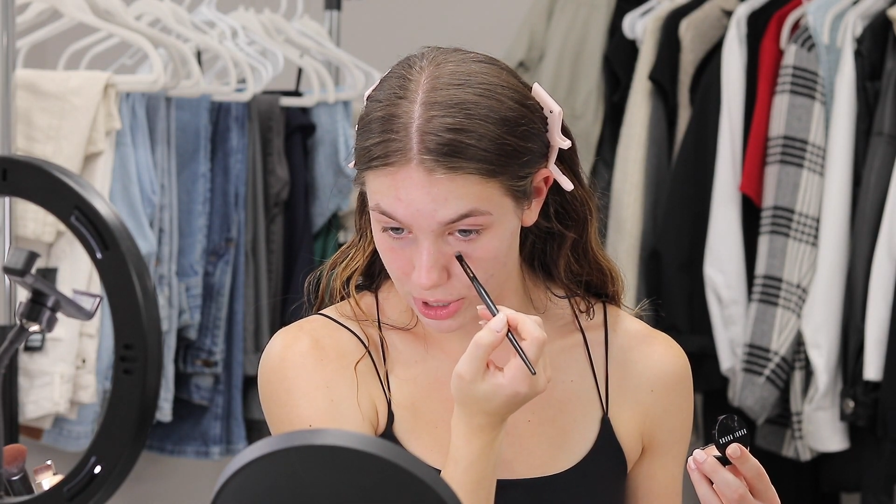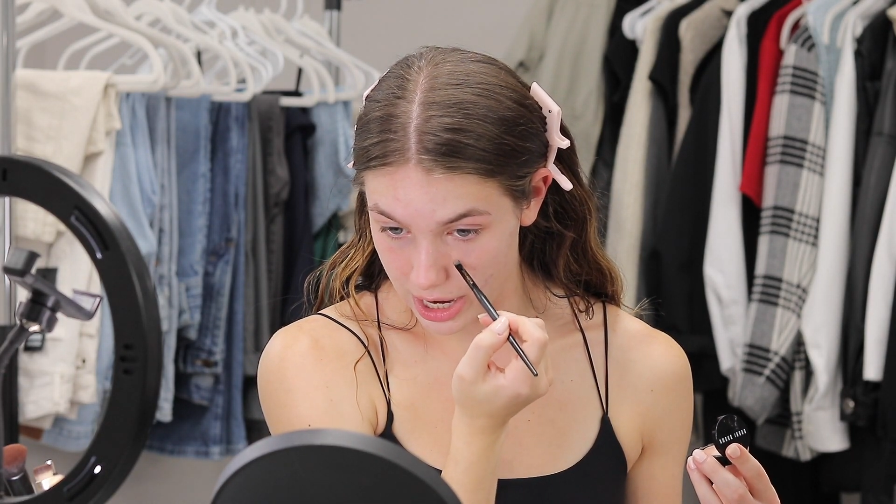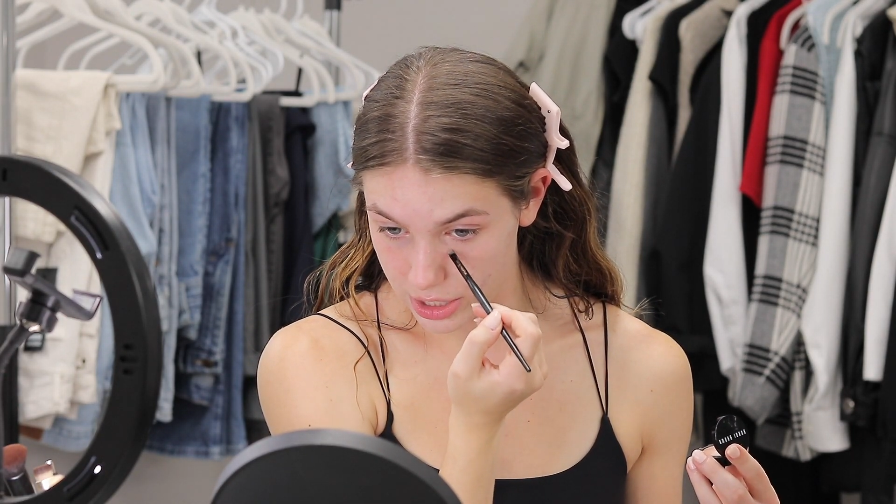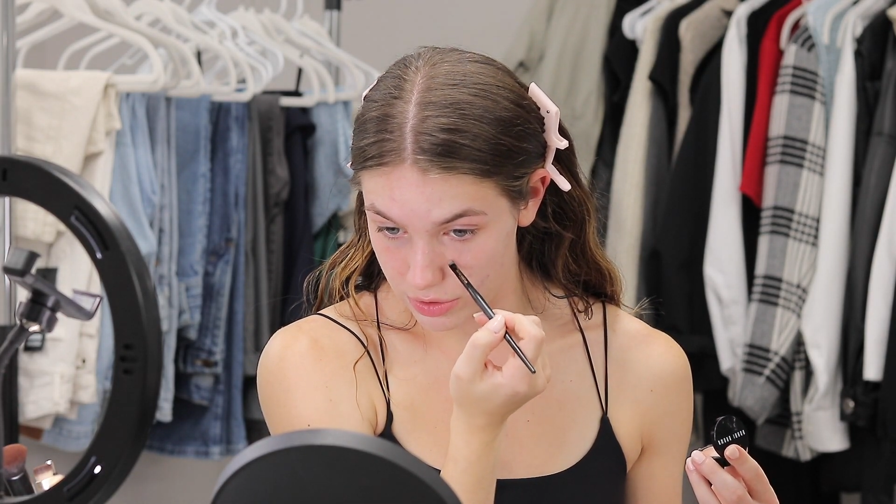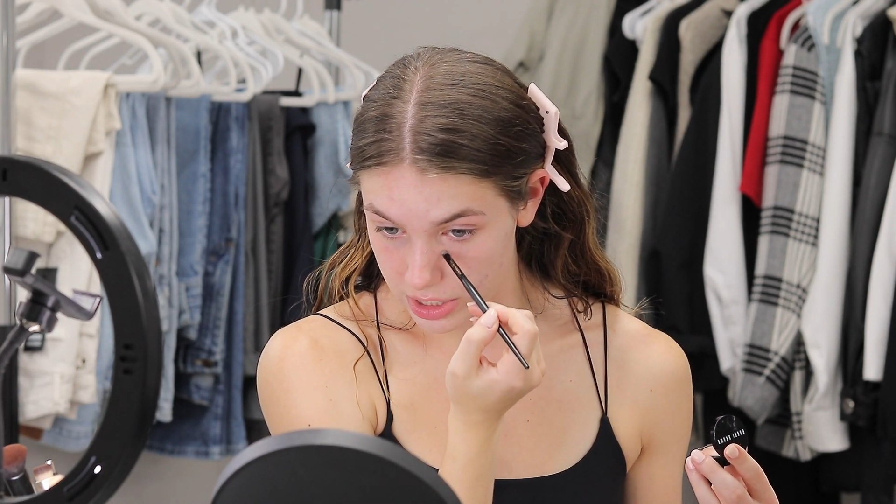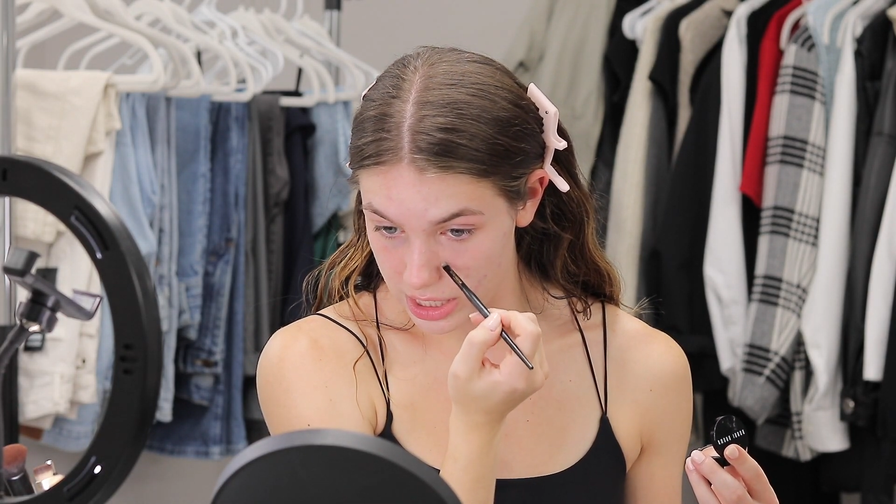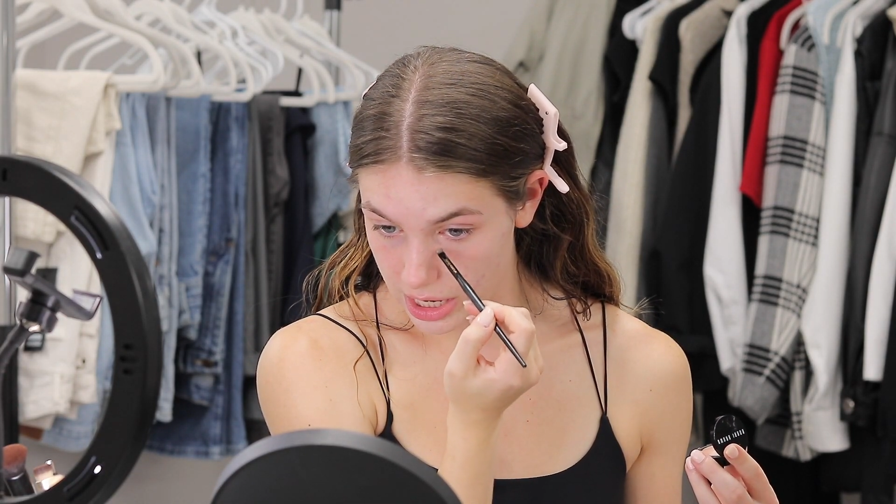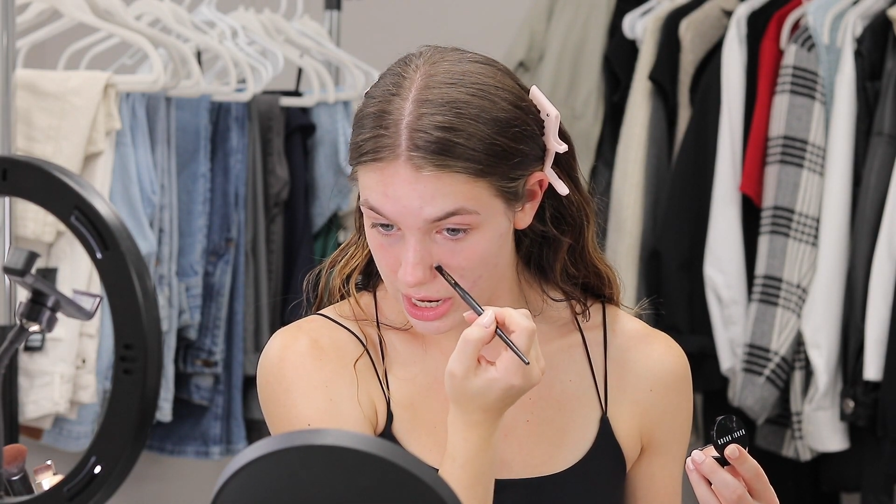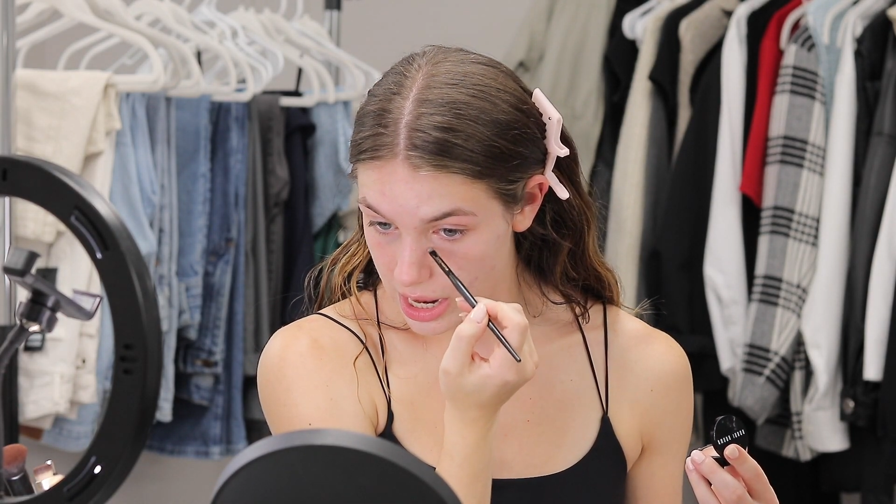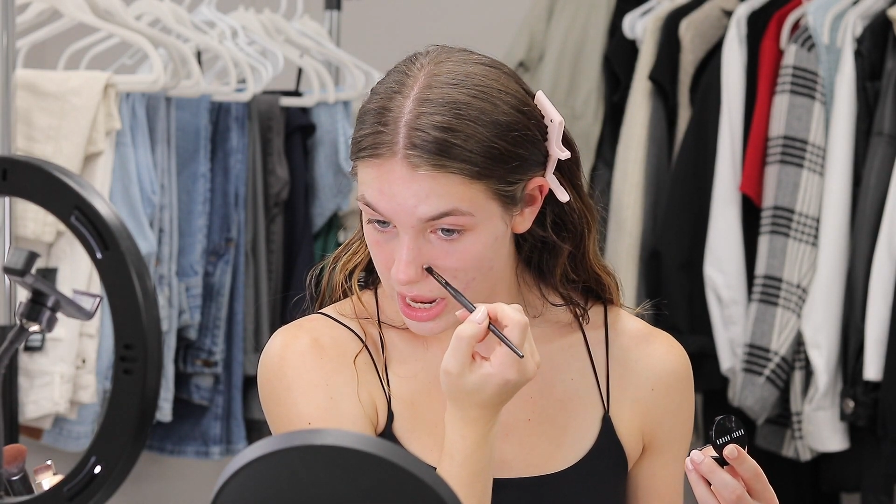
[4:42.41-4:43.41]

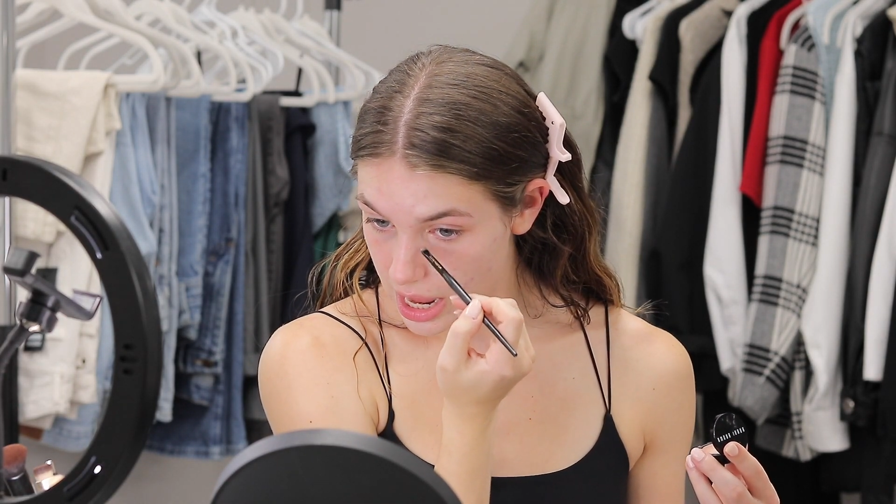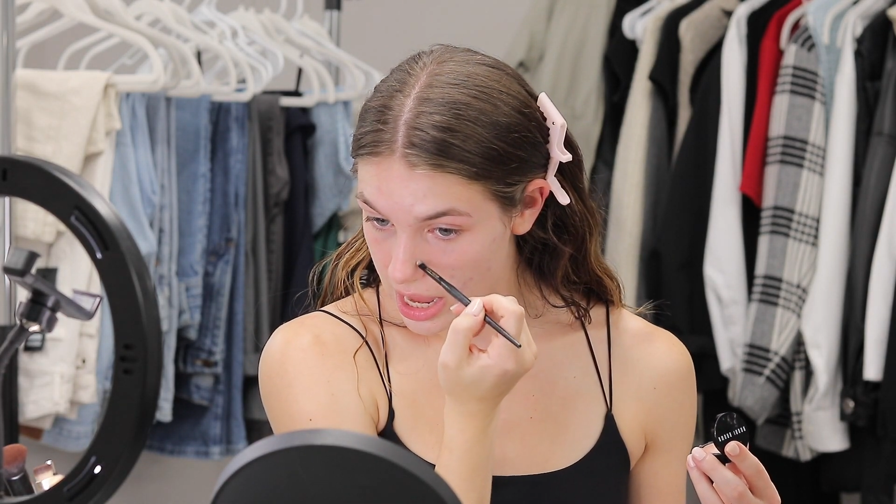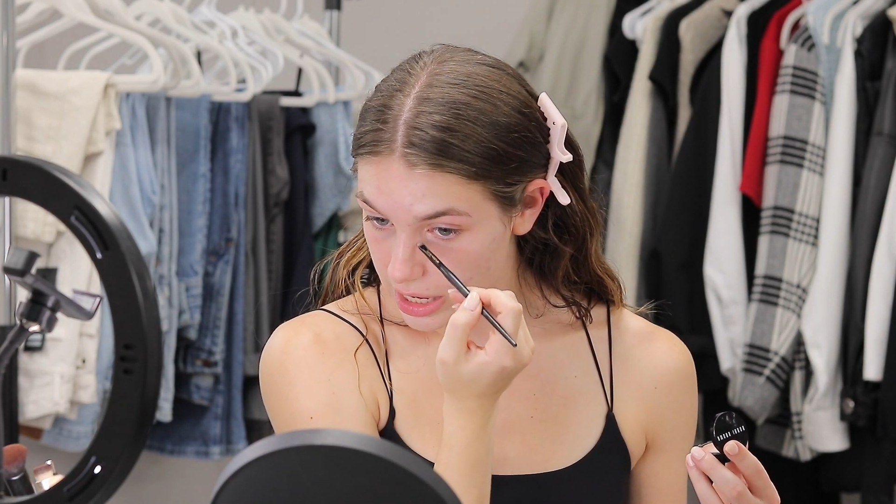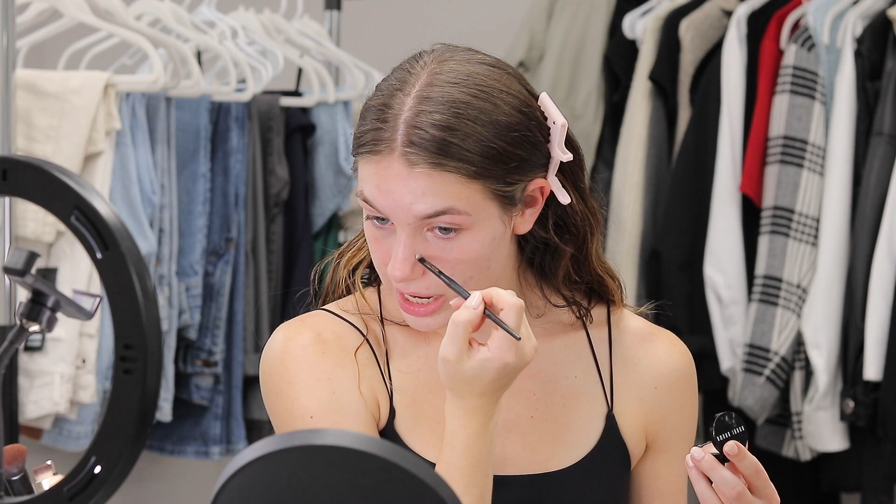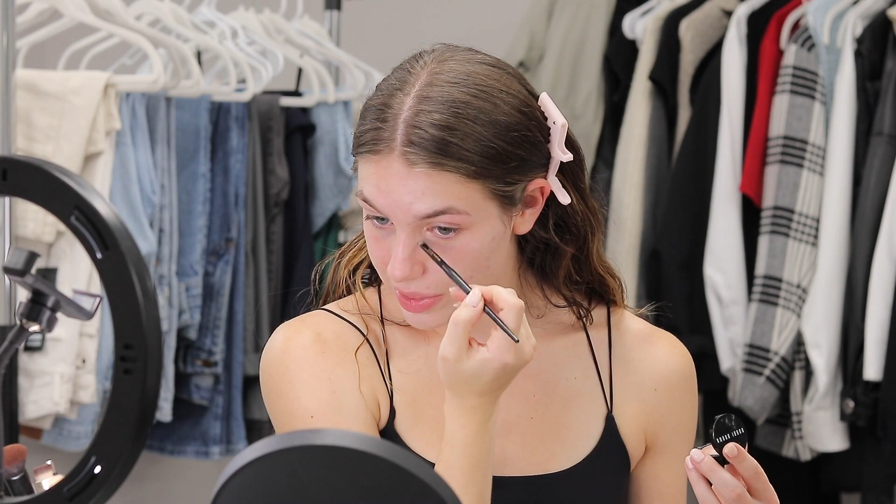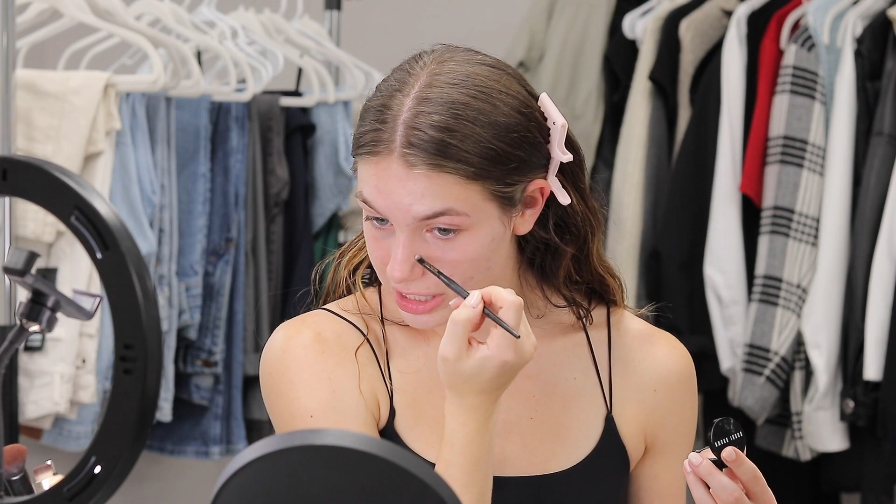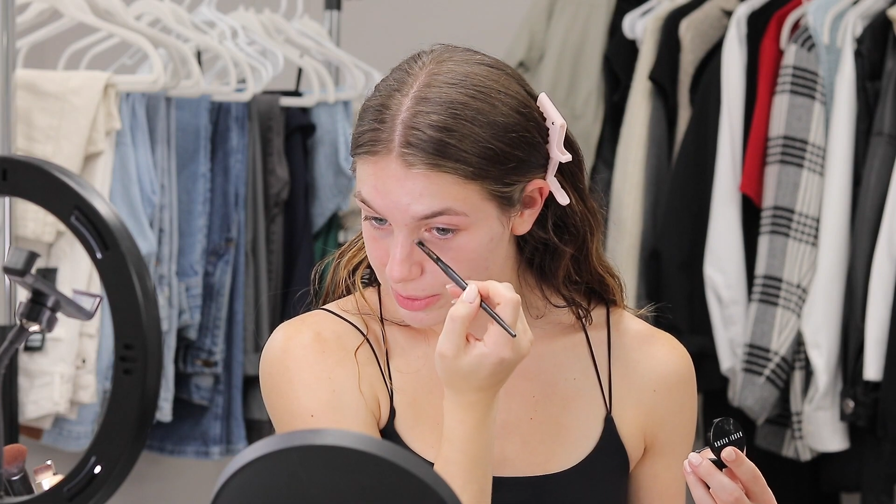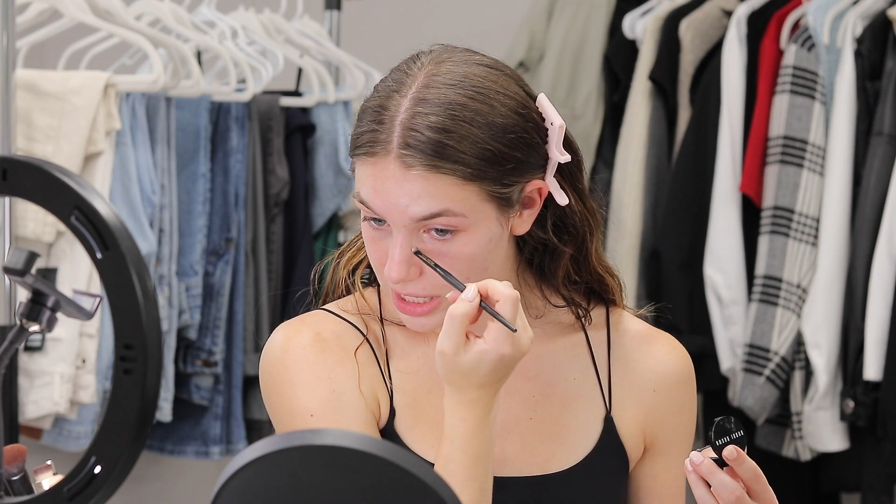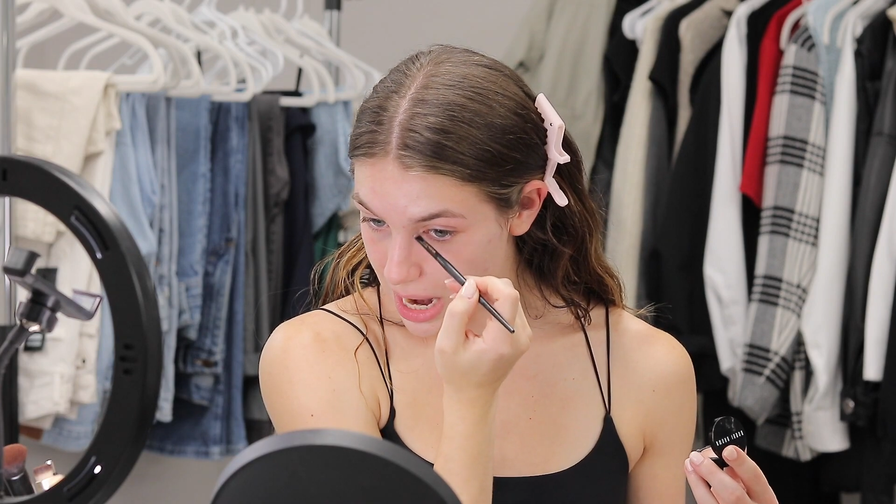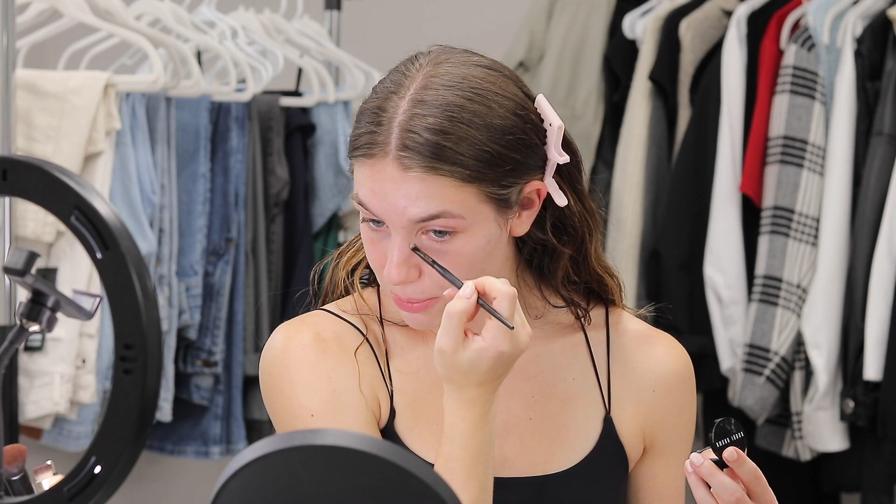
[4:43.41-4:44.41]
IUD, and that's
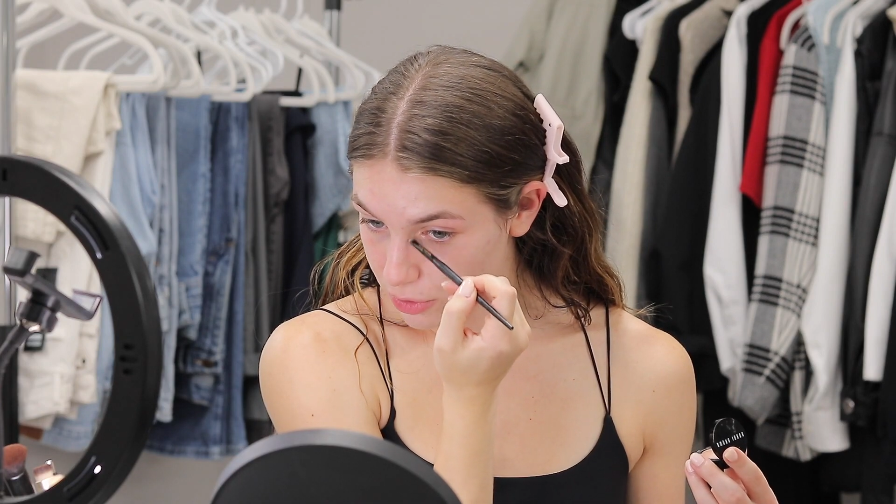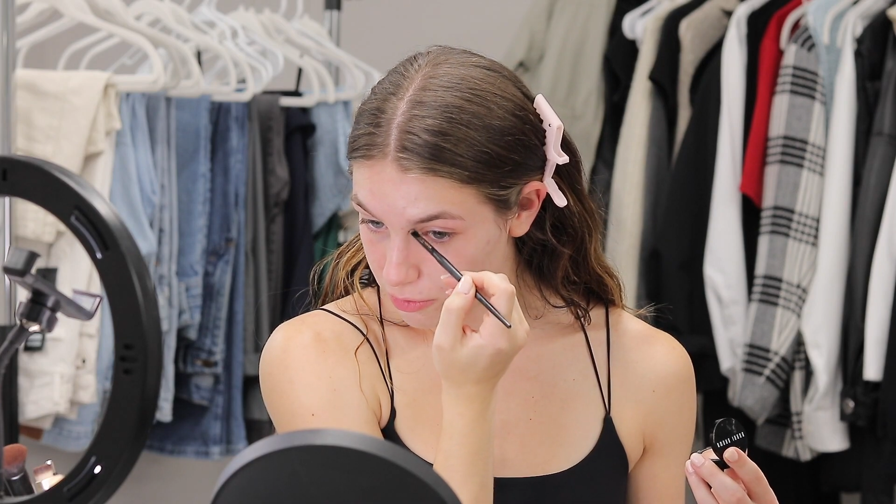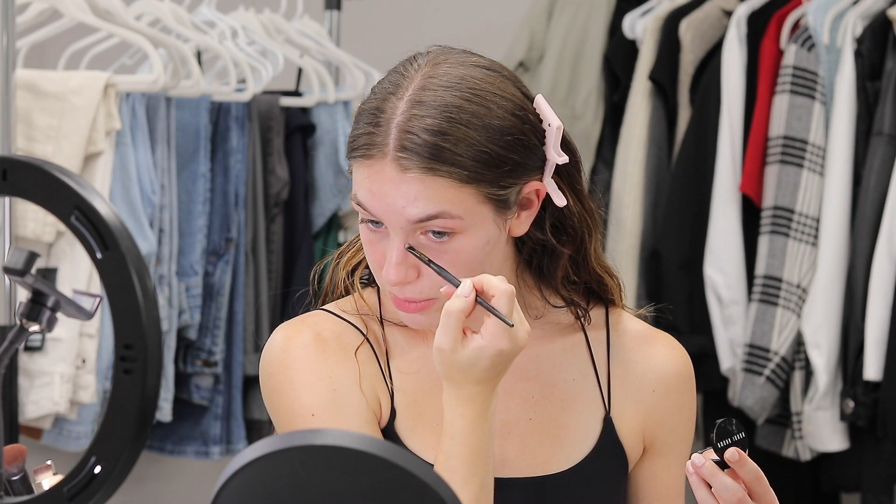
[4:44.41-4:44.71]
been a couple of